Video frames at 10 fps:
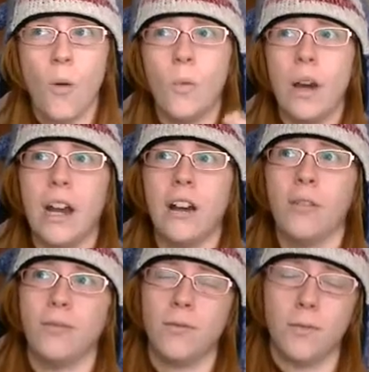
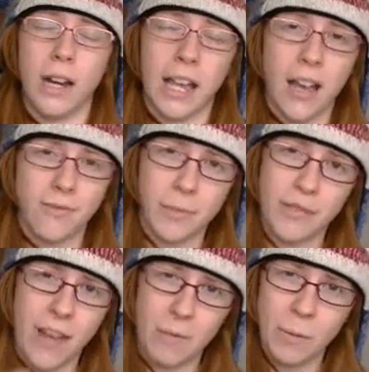Where what I got from
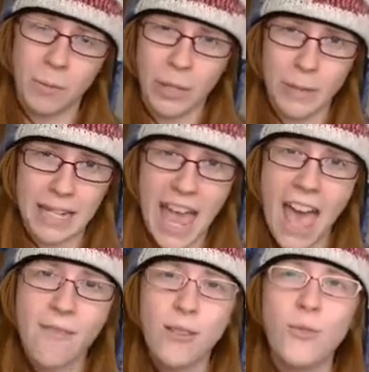The 5 People You Meet in
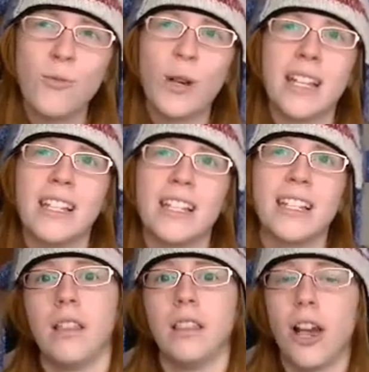Heaven
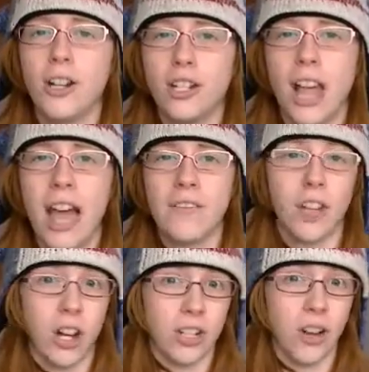was large
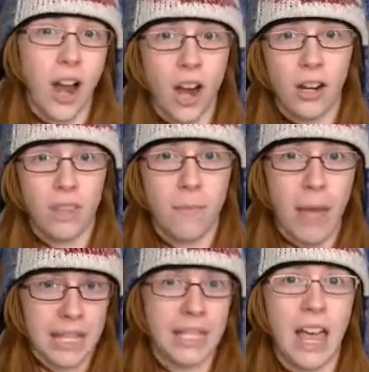lives are the
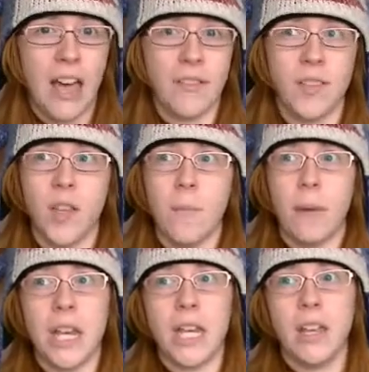best lives,
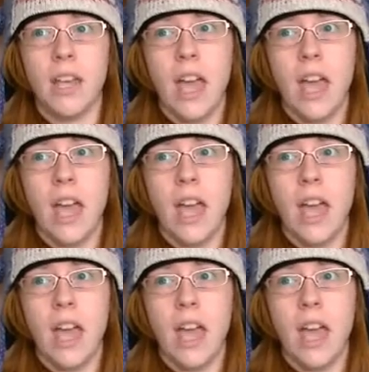but